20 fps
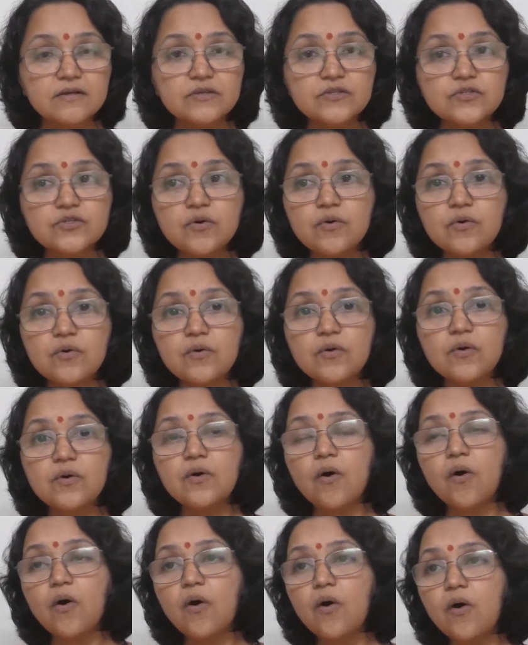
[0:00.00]
So,
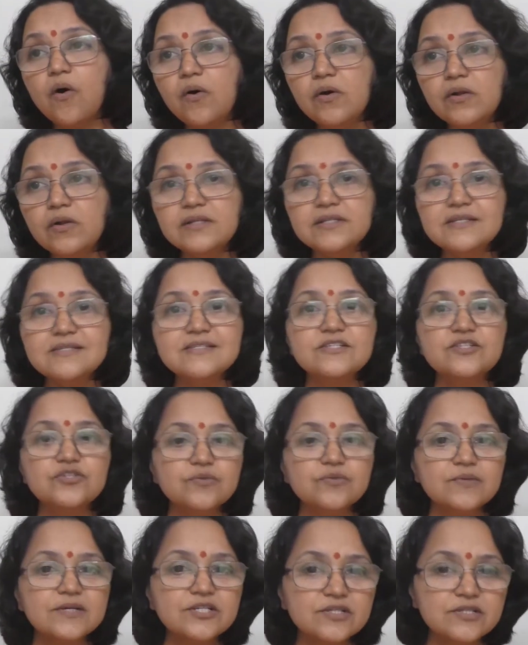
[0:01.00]
all the
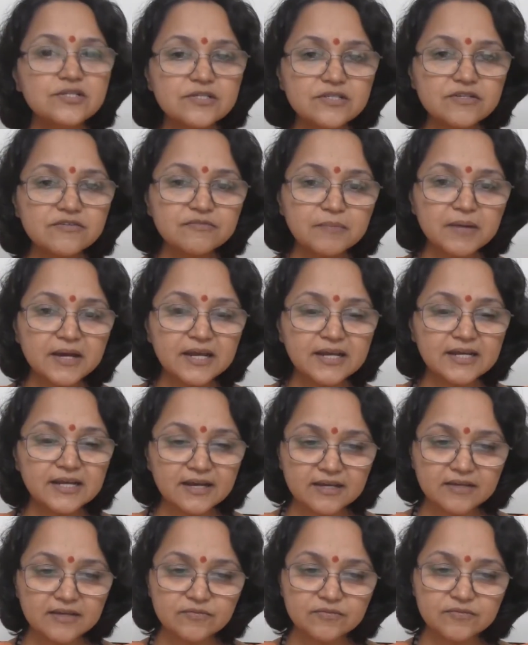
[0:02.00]
situations of my
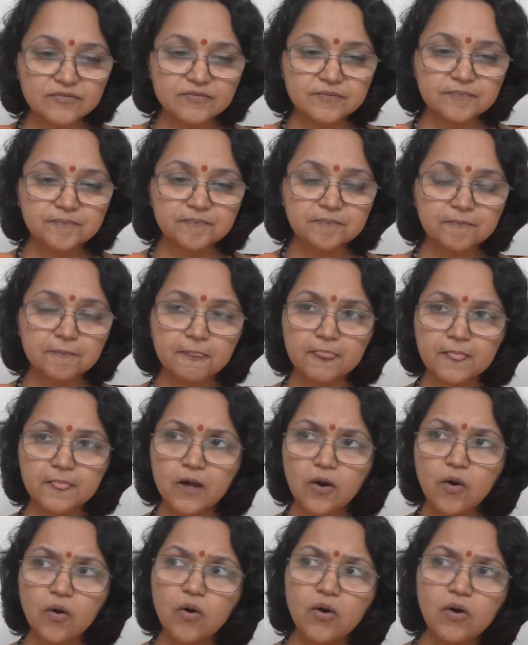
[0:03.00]
life,
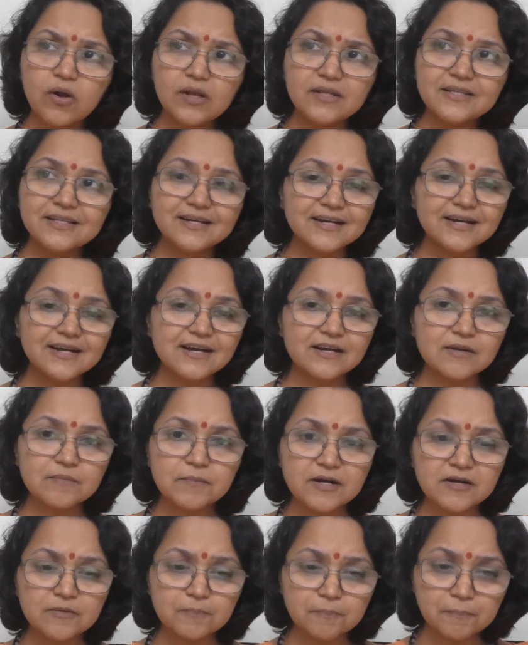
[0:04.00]
all the
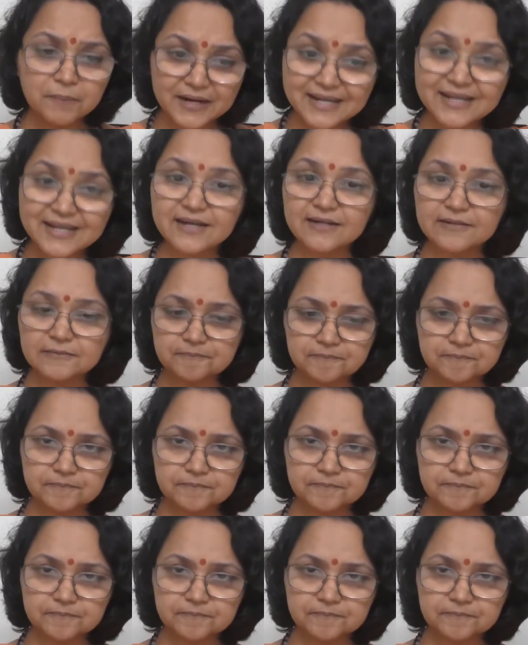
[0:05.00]
karma phala,